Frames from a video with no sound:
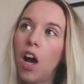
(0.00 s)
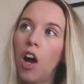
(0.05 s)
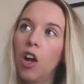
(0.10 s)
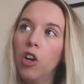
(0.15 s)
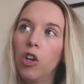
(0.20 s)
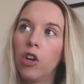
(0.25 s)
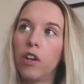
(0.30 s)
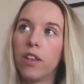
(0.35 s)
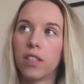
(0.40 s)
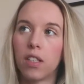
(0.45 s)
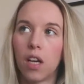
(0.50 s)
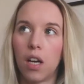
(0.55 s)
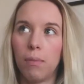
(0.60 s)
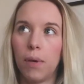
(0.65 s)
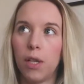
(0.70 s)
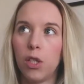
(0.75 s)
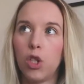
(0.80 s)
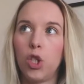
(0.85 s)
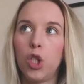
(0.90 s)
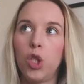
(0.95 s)
A lot of the time
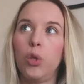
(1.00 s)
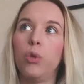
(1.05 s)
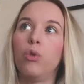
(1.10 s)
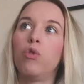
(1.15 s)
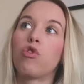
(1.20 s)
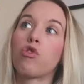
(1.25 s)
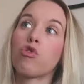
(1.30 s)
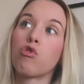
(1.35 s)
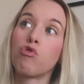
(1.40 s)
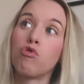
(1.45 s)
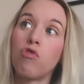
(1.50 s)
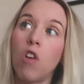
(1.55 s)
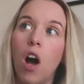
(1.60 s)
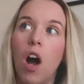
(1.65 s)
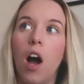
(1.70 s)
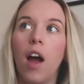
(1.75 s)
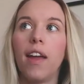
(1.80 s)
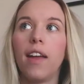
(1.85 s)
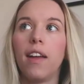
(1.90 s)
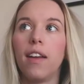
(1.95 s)
I do
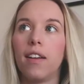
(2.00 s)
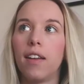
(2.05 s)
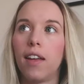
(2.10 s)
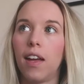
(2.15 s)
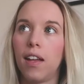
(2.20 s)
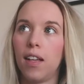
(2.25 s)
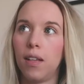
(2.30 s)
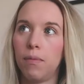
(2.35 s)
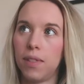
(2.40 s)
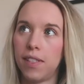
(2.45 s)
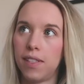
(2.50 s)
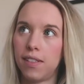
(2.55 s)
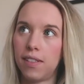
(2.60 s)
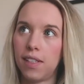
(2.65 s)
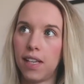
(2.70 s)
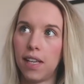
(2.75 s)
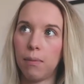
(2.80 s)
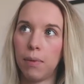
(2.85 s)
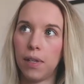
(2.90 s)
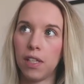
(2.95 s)
try and get him to
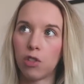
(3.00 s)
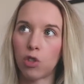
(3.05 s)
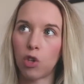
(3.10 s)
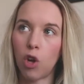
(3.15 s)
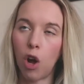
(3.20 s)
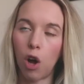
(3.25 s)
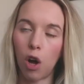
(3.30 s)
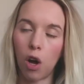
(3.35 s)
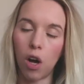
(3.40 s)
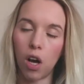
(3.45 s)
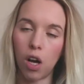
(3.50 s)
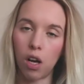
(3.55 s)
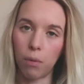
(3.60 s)
sleep in his cot.